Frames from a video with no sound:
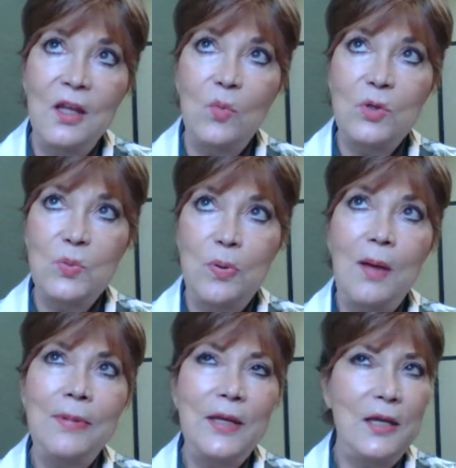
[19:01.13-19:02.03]
was
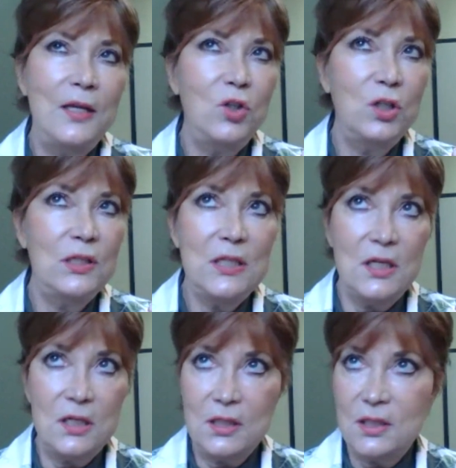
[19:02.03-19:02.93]
probably age
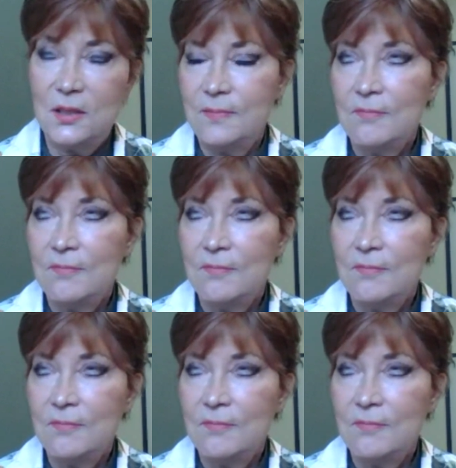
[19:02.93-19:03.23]
6.